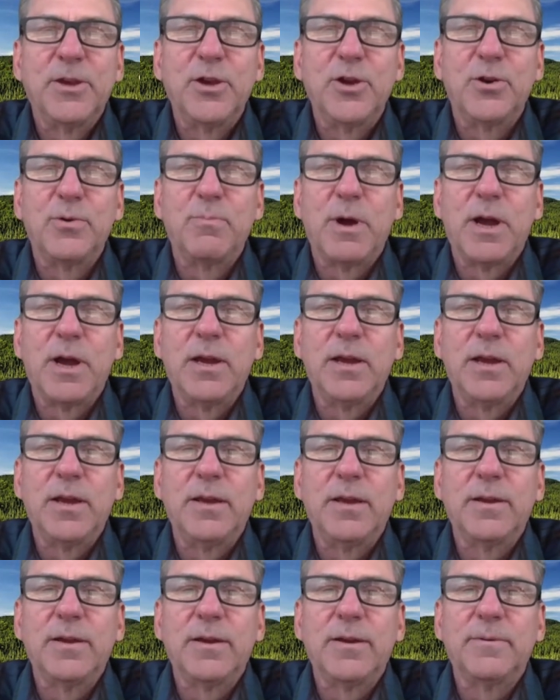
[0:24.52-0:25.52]
here
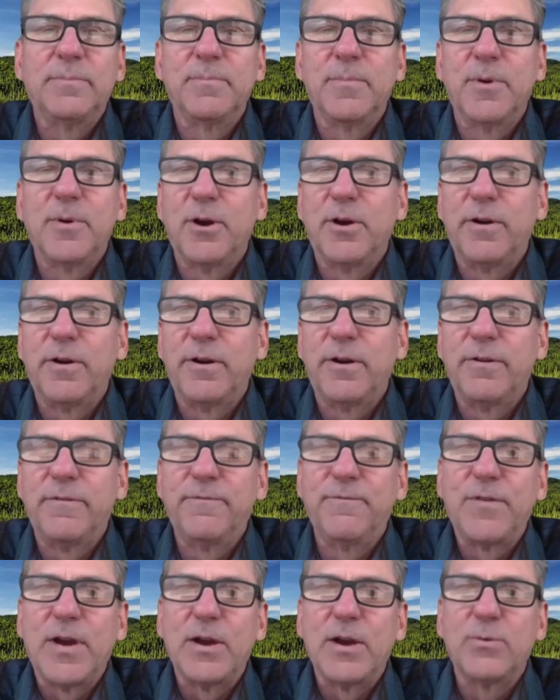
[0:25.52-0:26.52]
by our
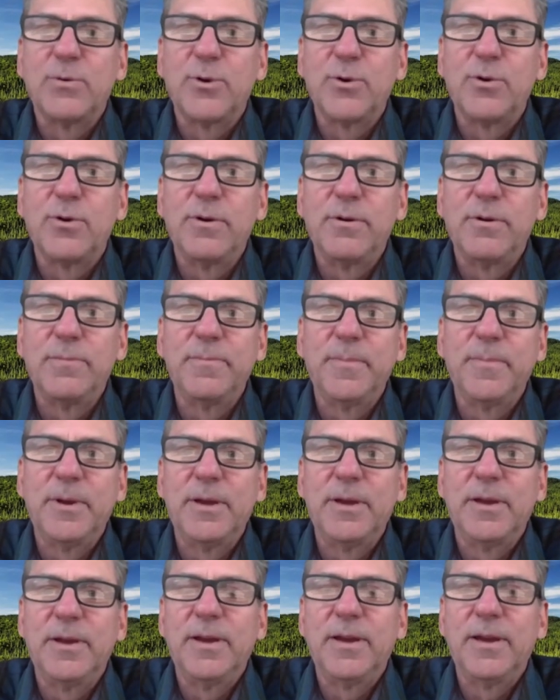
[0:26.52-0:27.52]
founder
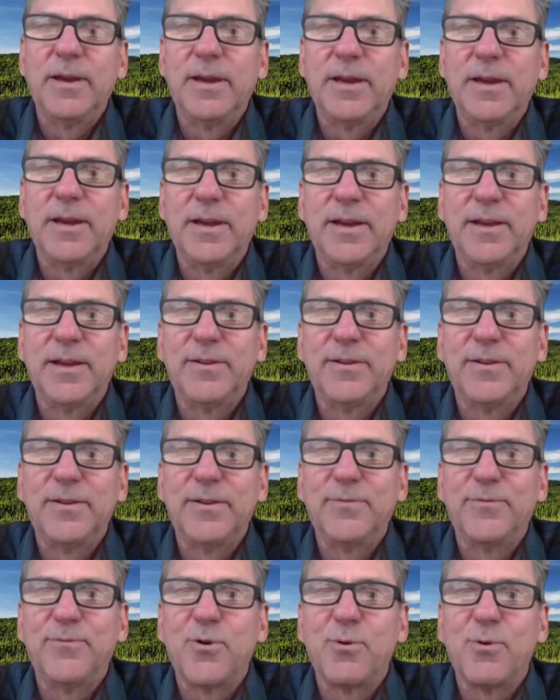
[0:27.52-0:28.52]
and
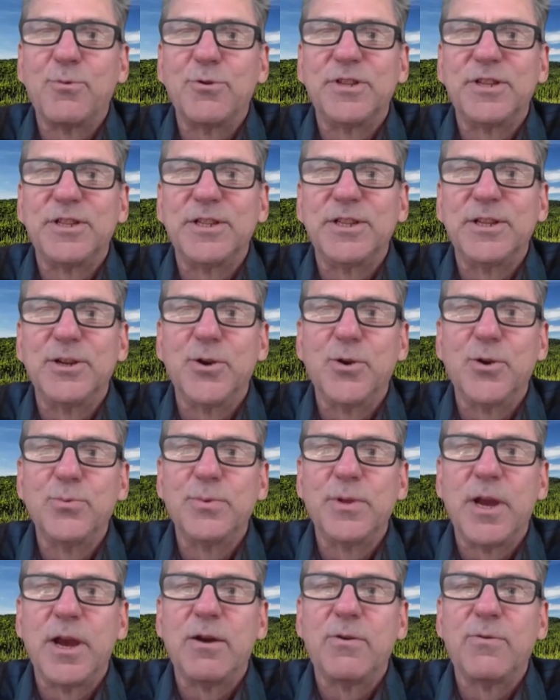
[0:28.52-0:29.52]
former CEO,
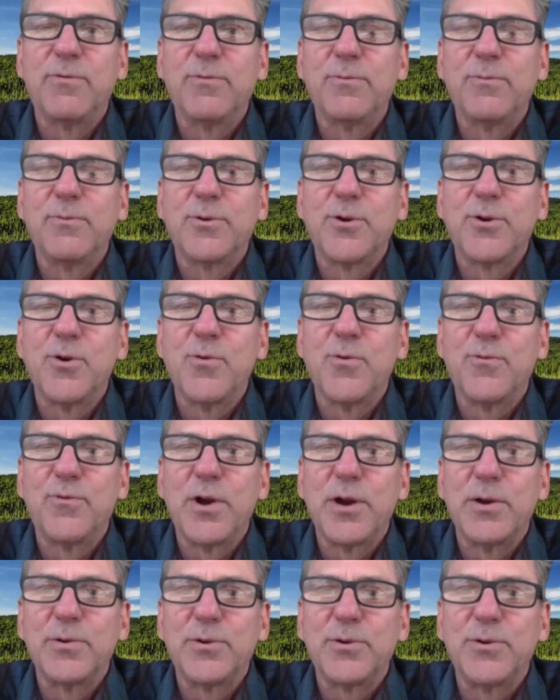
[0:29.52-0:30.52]
now
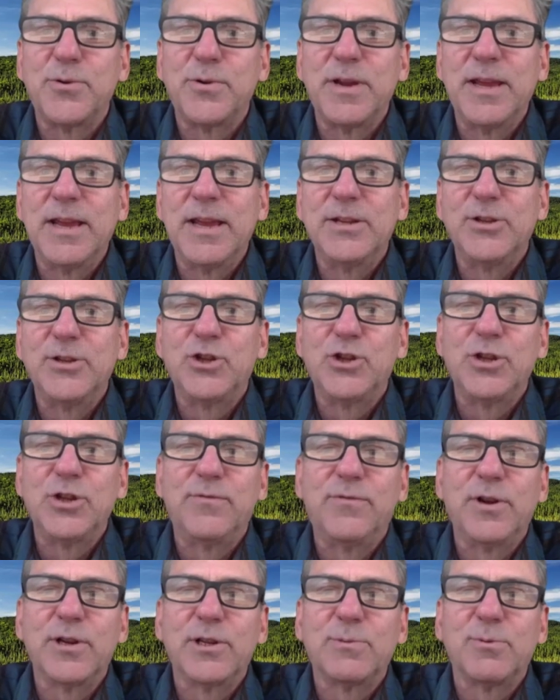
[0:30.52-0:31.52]
co-founder and
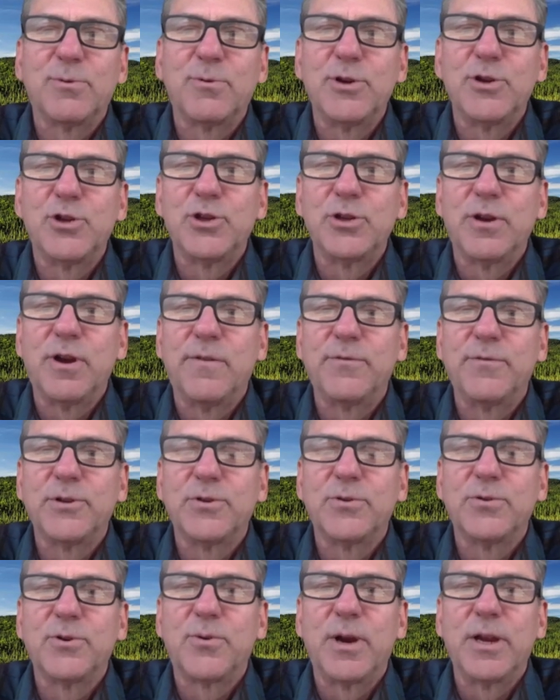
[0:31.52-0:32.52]
Chief Exploration
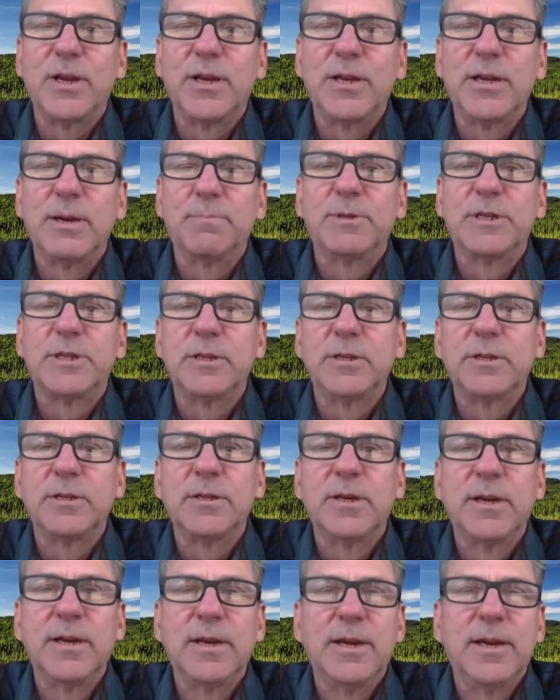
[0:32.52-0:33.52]
Officer, Craig
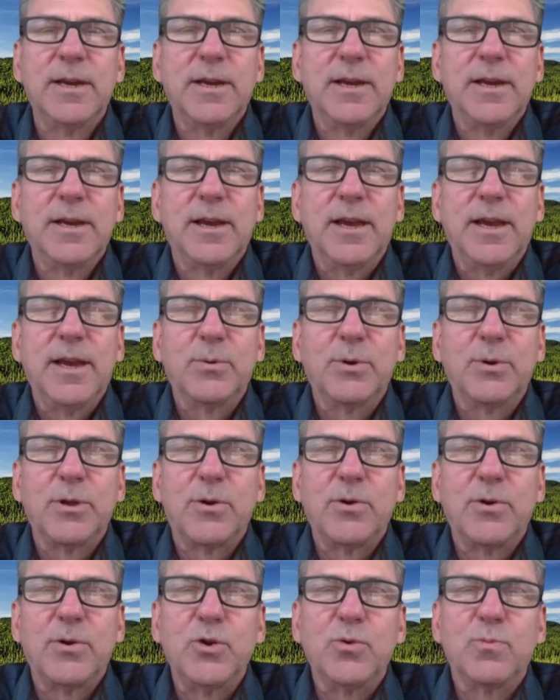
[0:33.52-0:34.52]
Gibson, and with
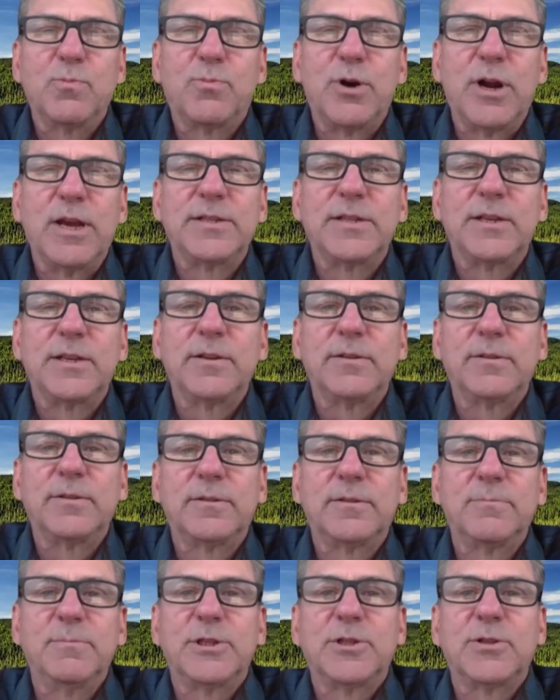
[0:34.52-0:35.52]
our new president,
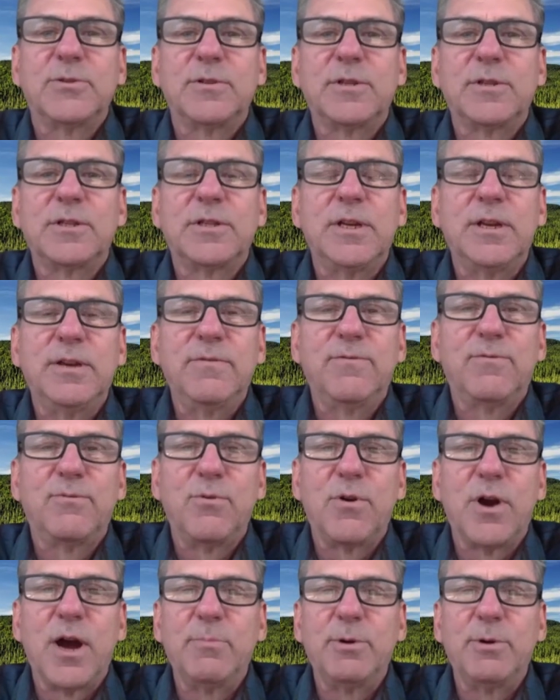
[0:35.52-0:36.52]
Mr. Steve
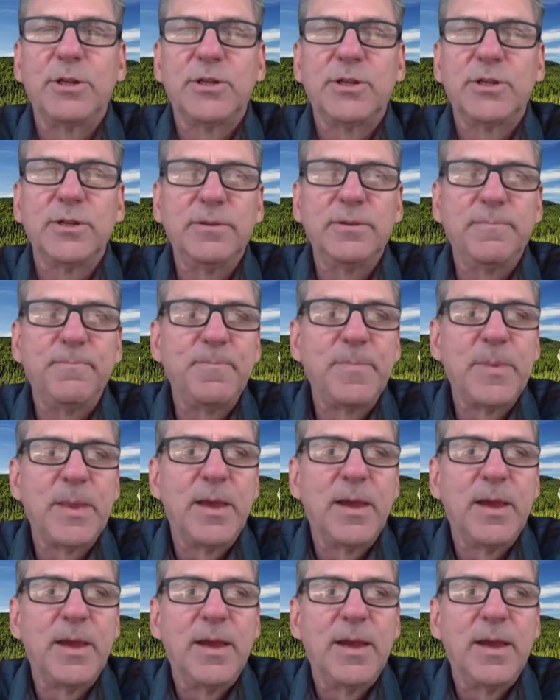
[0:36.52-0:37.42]
Robertson.